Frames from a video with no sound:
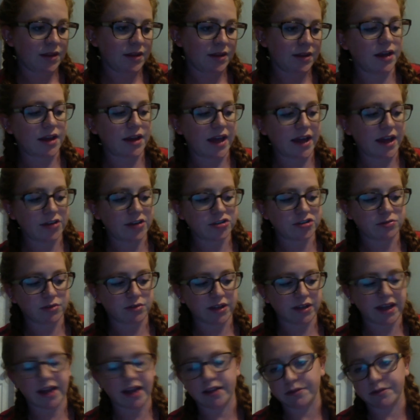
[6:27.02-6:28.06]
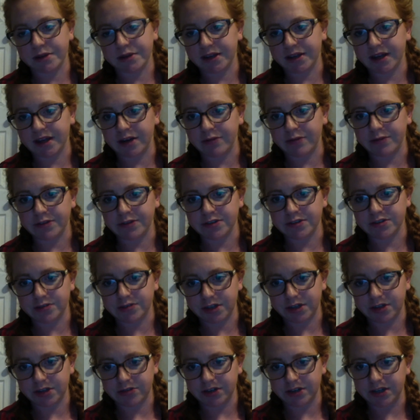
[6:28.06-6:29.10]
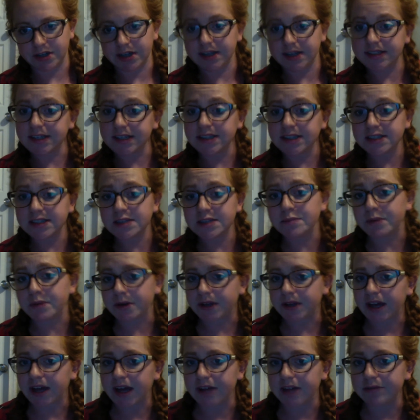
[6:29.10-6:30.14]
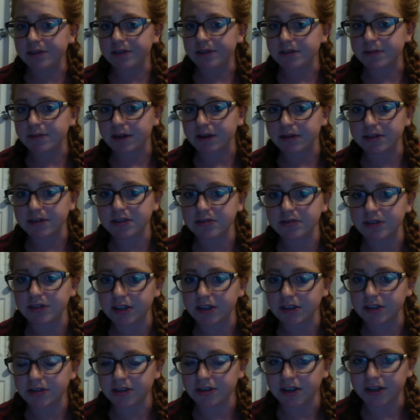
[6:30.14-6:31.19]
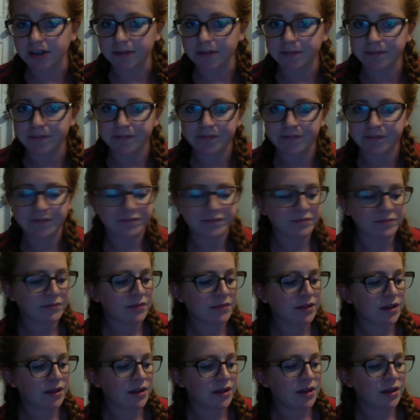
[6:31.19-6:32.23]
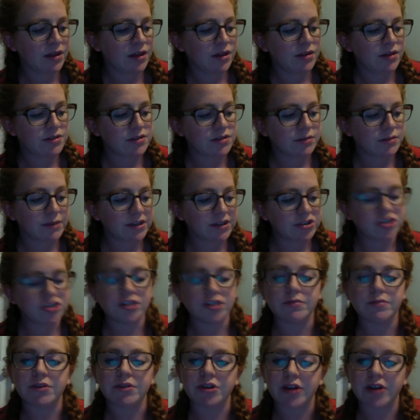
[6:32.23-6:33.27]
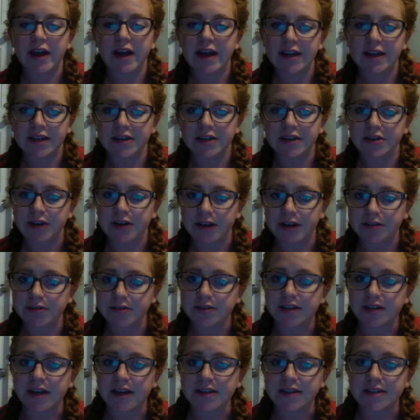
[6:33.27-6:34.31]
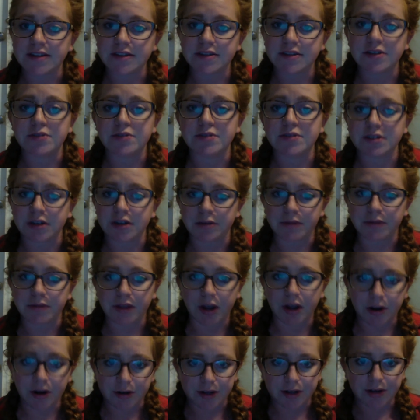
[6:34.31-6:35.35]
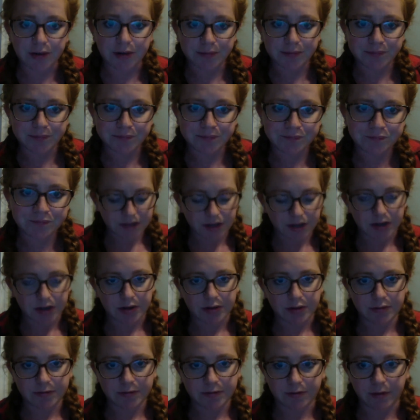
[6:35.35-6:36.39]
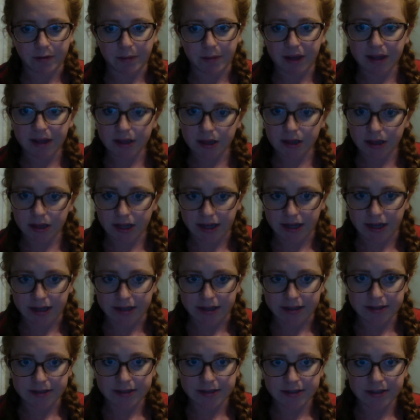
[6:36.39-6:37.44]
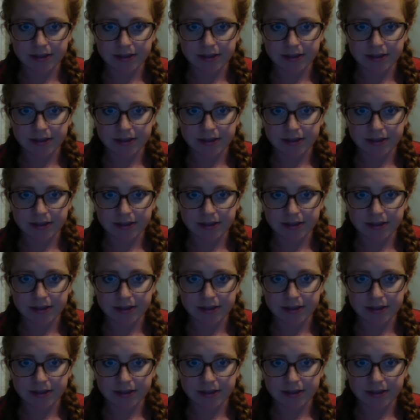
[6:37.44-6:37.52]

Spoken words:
actual calorie count for the strength training, because I did burn calories when I was strength training. So make sure when you're adding in your exercises, you start with cardio. So for my clients,